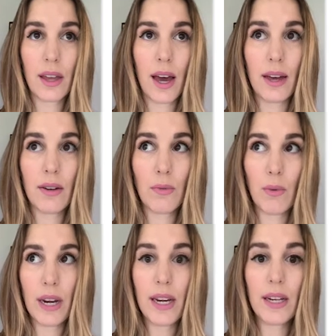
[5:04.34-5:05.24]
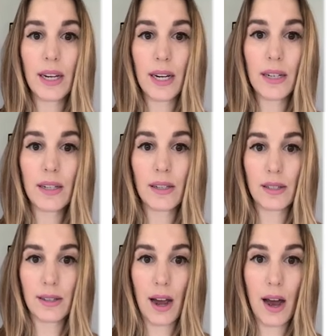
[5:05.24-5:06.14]
that we need to
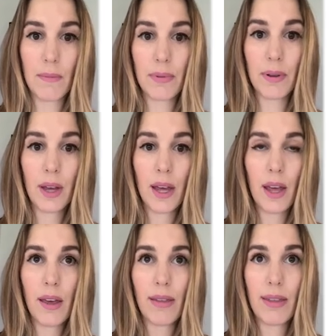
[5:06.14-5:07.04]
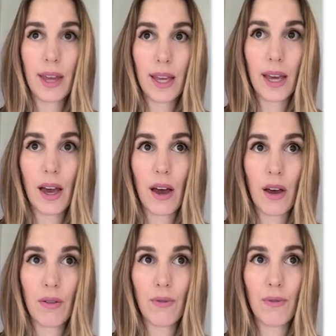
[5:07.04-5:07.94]
stop thinking
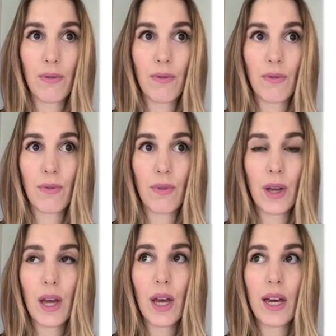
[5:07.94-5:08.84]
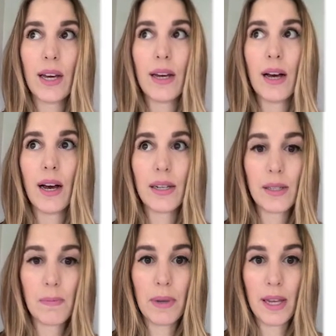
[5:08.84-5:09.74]
of
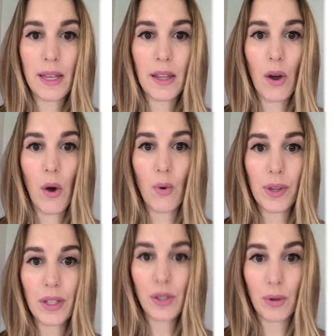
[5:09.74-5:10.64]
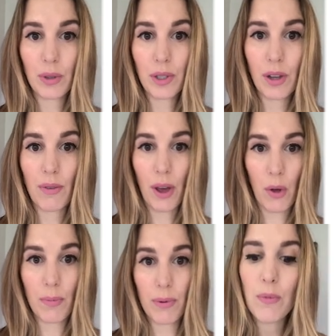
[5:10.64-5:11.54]
us being the only source of
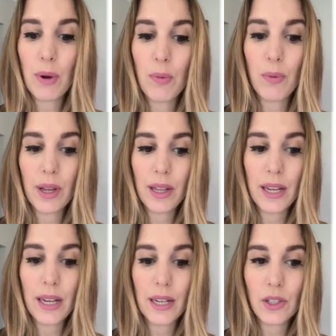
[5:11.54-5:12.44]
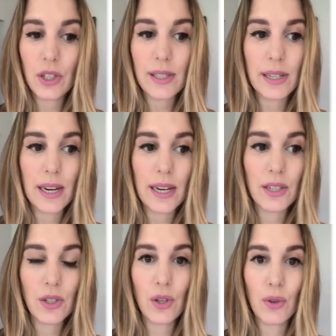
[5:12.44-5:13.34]
help. We really just
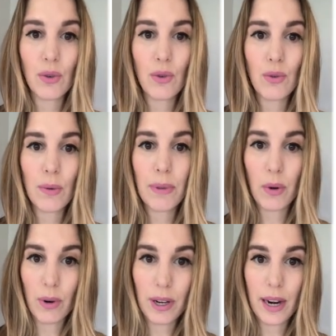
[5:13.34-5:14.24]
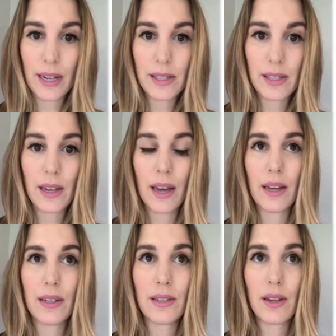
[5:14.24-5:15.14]
need to be organized
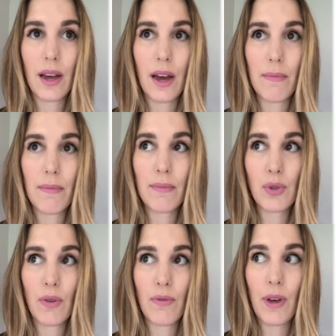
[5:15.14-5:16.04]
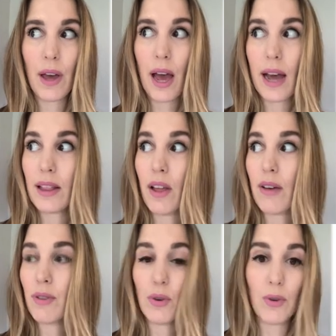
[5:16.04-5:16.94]
and I
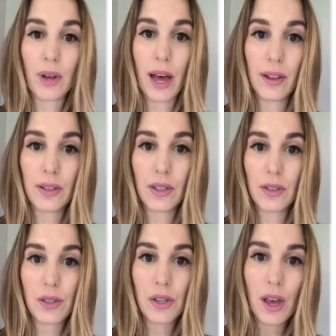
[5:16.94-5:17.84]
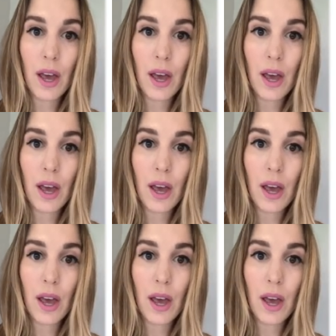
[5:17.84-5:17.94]
love Google Calendars.